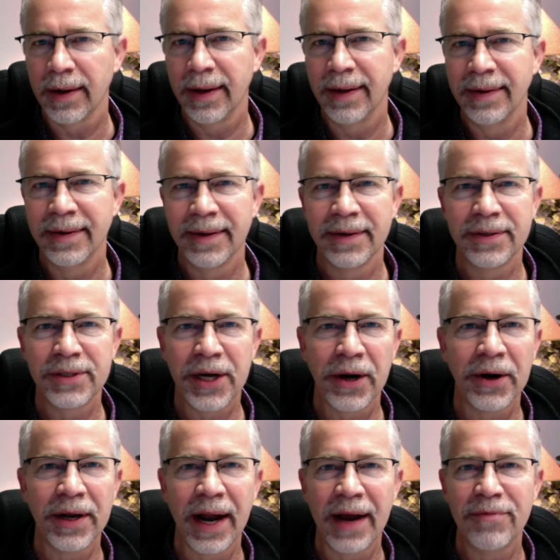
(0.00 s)
And
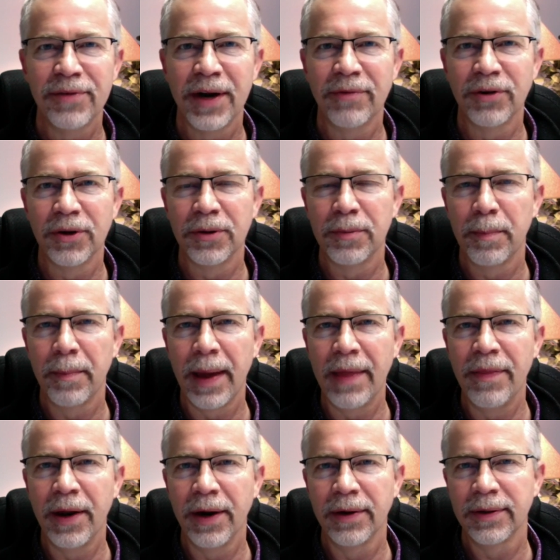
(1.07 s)
Terry and I have never been
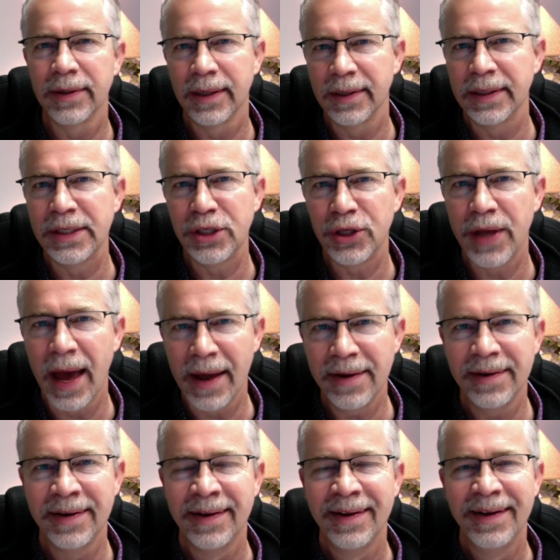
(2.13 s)
there, at least
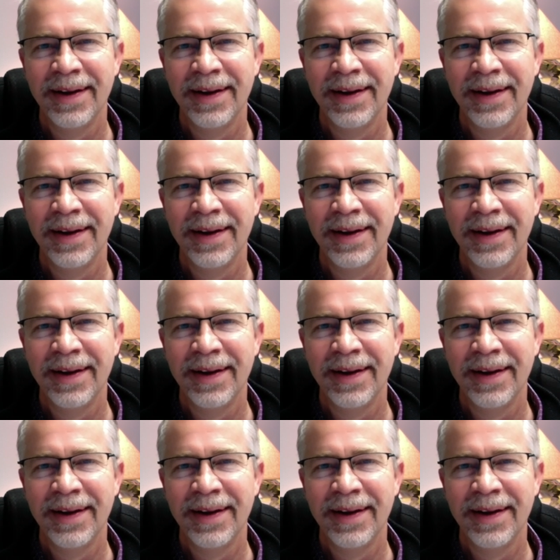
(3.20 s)
yet.